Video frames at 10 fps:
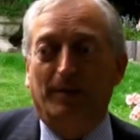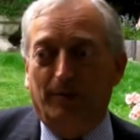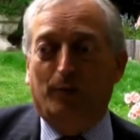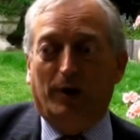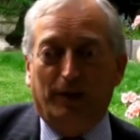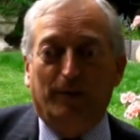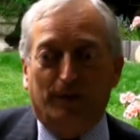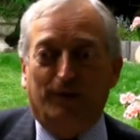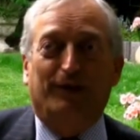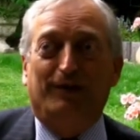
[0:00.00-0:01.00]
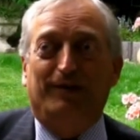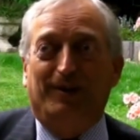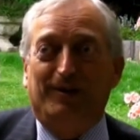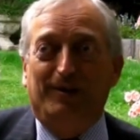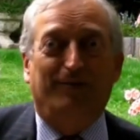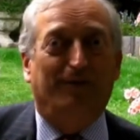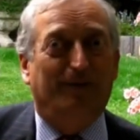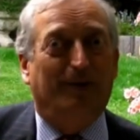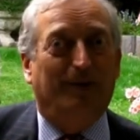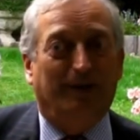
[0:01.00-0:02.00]
but why they were also slightly different
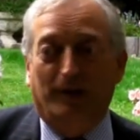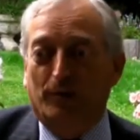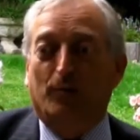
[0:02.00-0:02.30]
from one another.